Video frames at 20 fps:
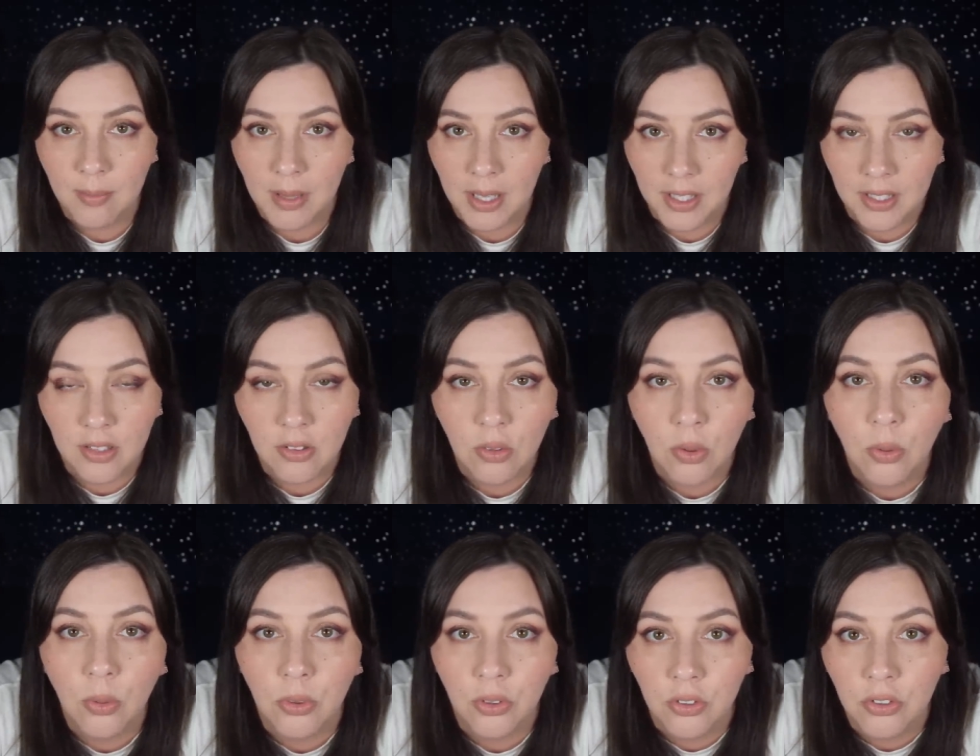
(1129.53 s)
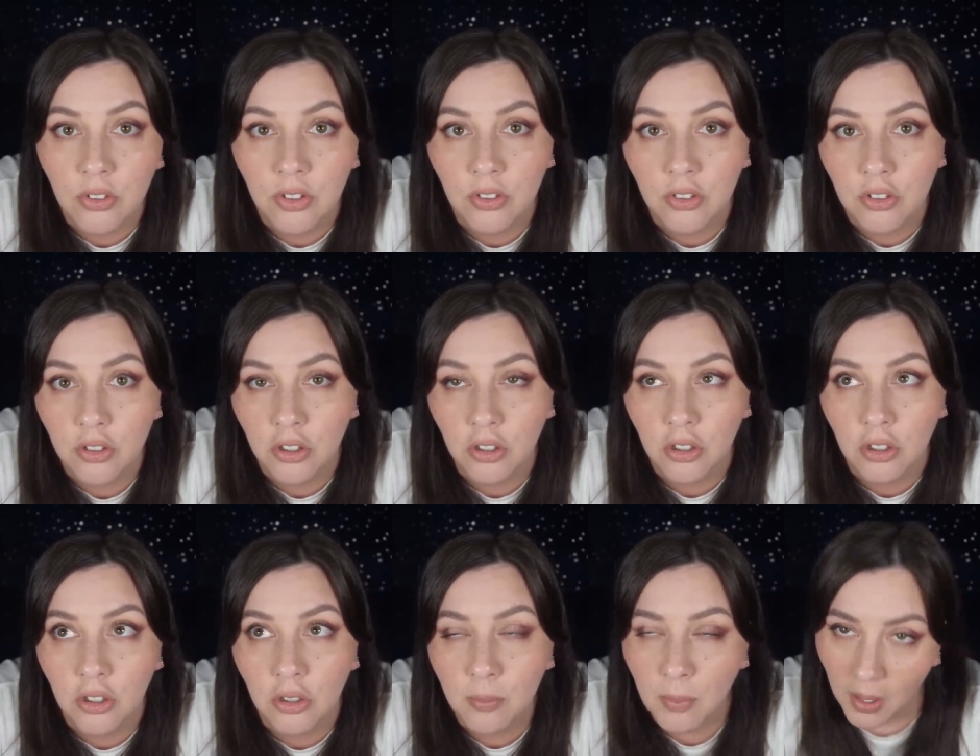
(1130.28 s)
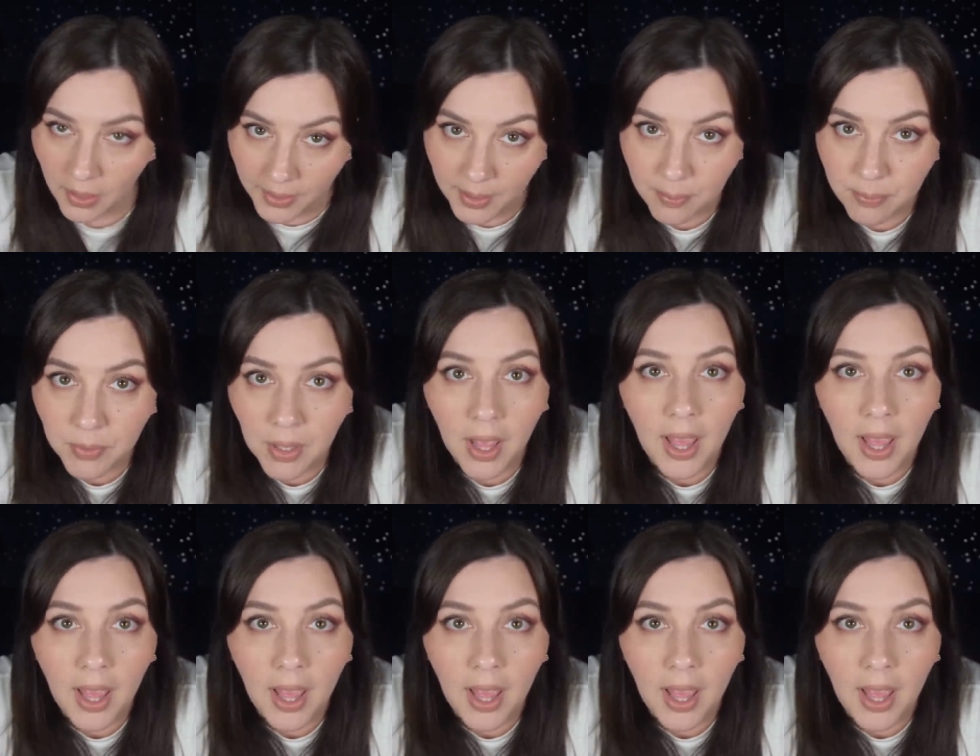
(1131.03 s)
Mandy's older sister, Molly,